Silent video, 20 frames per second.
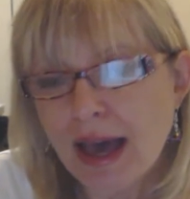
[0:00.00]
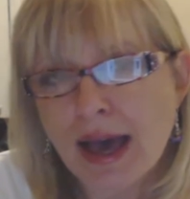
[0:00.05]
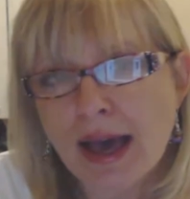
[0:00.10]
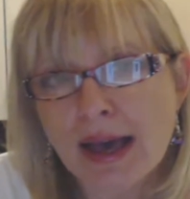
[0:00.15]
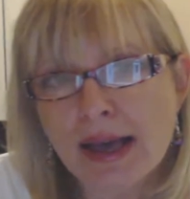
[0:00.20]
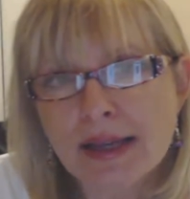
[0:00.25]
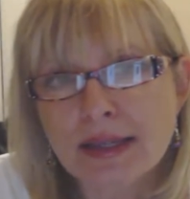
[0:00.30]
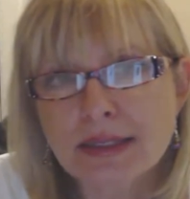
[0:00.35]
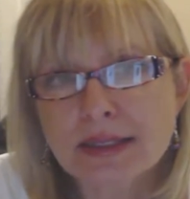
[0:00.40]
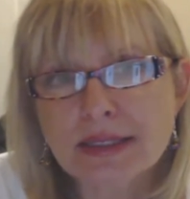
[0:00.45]

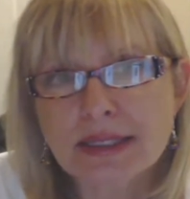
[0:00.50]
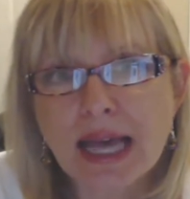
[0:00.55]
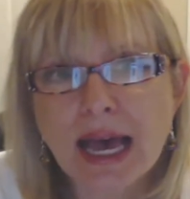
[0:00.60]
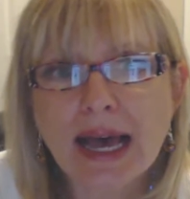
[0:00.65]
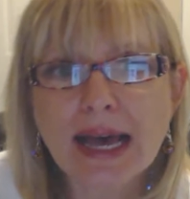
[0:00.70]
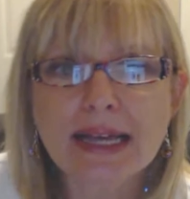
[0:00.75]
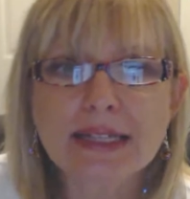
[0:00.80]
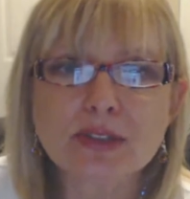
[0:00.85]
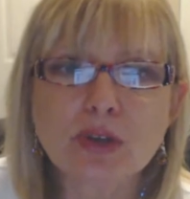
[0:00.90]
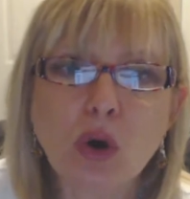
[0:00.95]
As
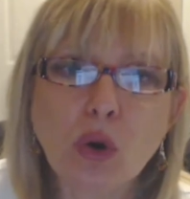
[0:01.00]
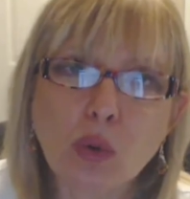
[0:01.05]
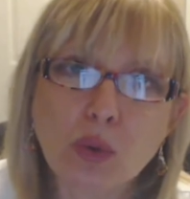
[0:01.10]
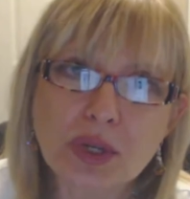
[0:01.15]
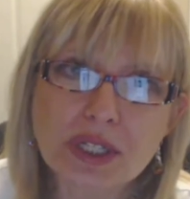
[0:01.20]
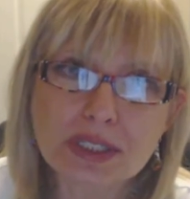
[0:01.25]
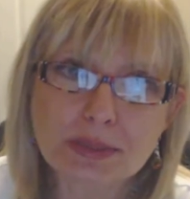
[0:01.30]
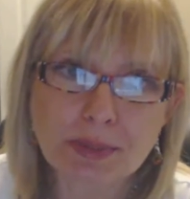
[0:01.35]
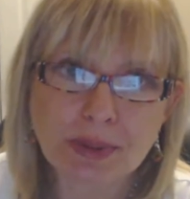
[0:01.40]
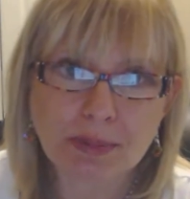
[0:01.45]
has
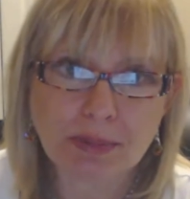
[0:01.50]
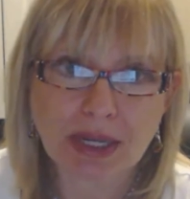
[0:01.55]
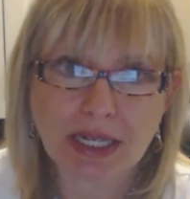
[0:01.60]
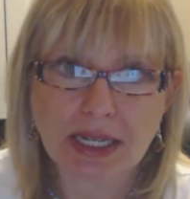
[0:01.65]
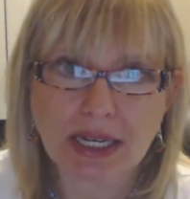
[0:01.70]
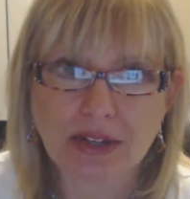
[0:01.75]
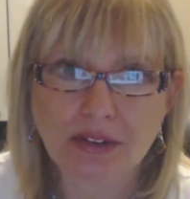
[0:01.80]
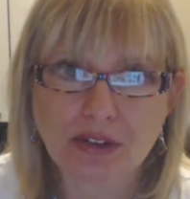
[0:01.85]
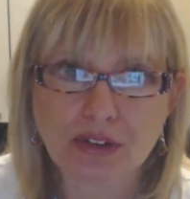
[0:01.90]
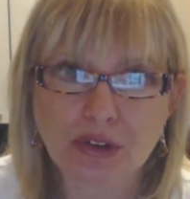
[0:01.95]
always been my
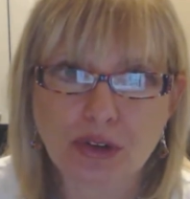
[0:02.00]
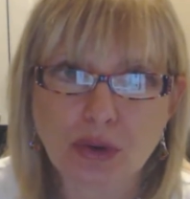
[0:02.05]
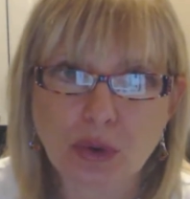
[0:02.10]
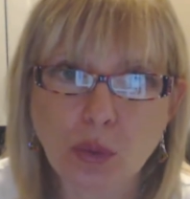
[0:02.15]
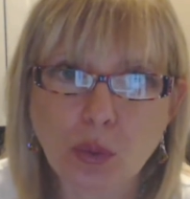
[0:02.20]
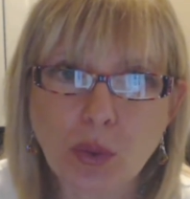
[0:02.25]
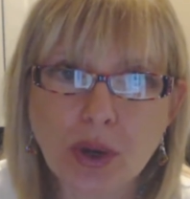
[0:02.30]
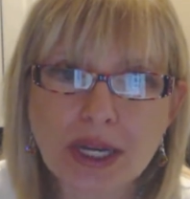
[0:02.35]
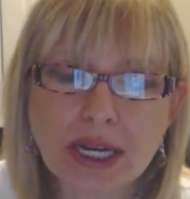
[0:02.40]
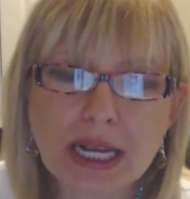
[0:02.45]
nature,
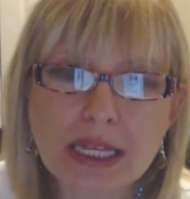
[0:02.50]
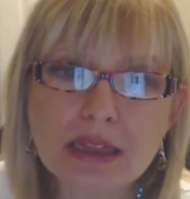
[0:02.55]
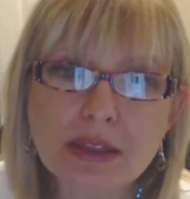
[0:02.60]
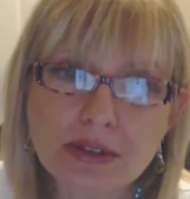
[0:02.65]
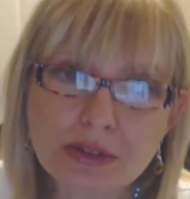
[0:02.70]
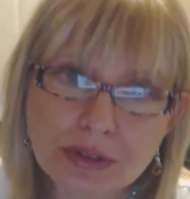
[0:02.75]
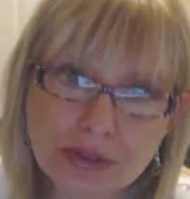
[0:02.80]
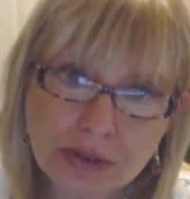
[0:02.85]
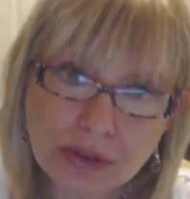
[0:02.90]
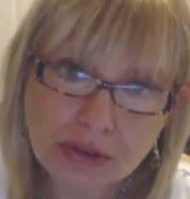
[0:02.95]
when I
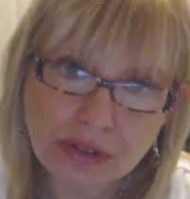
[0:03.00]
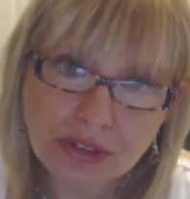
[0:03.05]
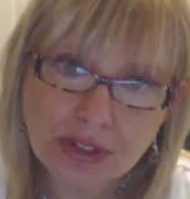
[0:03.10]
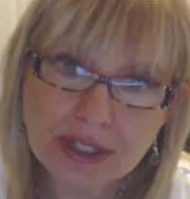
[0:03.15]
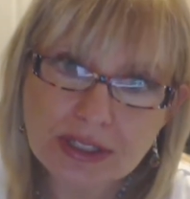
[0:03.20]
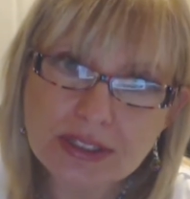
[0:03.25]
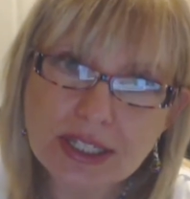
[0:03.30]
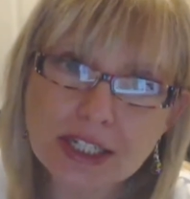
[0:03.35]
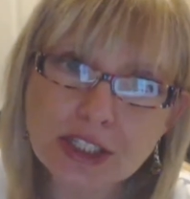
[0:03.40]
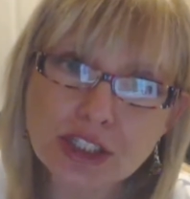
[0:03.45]
learn new
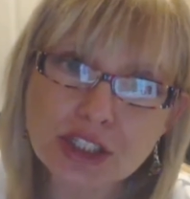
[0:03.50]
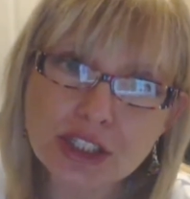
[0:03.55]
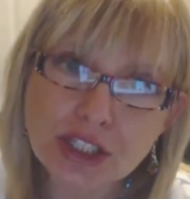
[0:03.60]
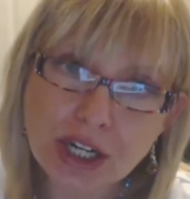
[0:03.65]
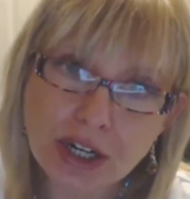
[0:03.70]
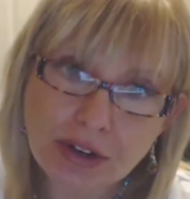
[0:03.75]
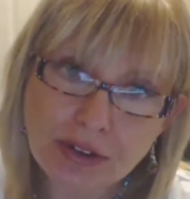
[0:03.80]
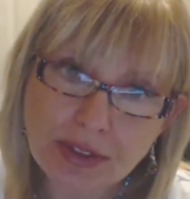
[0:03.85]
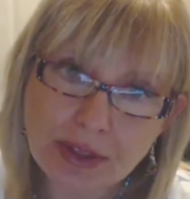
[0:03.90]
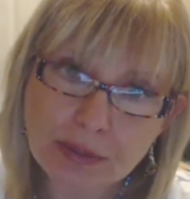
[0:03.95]
things, I
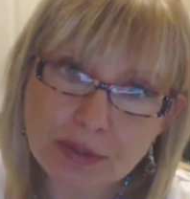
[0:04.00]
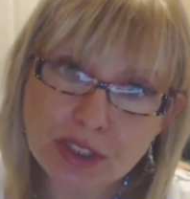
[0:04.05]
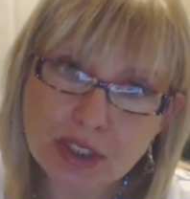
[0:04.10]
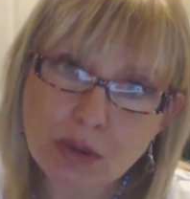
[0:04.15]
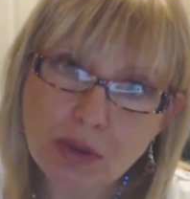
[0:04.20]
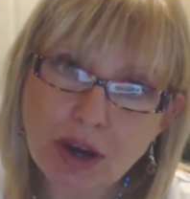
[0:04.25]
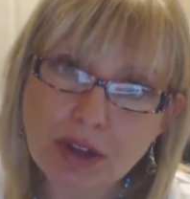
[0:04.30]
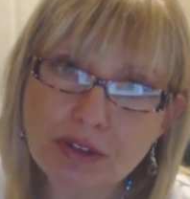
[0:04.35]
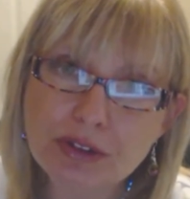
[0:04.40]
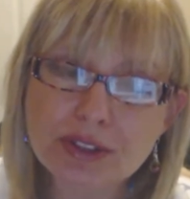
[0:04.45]
share them
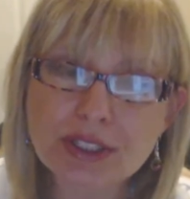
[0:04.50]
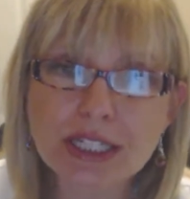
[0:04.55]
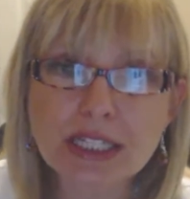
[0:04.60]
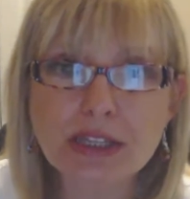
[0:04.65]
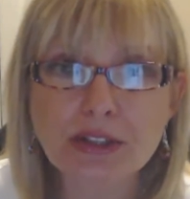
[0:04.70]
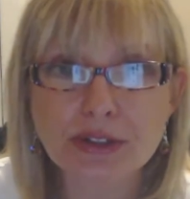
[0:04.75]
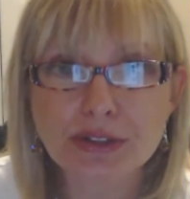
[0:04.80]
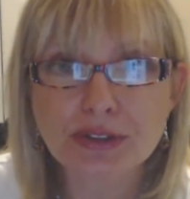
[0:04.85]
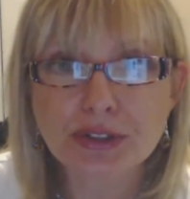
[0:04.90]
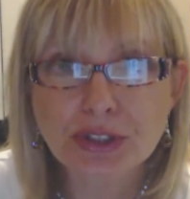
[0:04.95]
so others
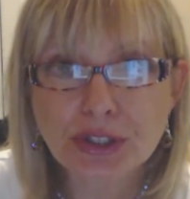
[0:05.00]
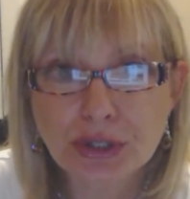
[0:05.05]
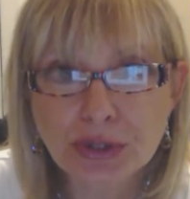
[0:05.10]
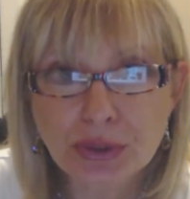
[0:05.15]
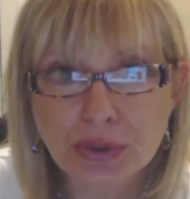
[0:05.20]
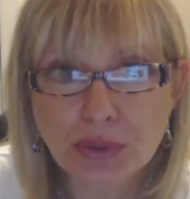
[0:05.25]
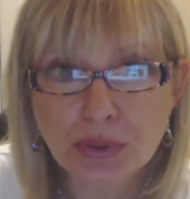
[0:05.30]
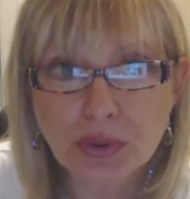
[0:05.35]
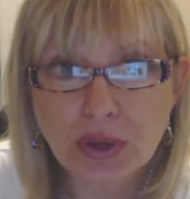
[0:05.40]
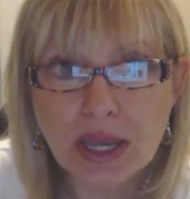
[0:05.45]
can learn
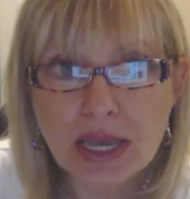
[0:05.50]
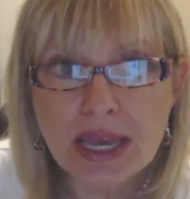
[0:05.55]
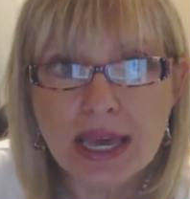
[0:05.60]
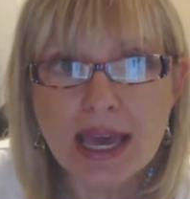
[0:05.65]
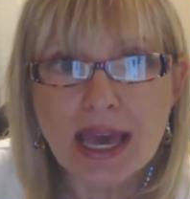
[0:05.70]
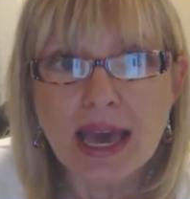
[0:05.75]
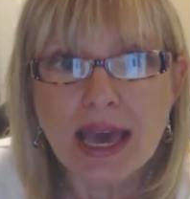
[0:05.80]
too.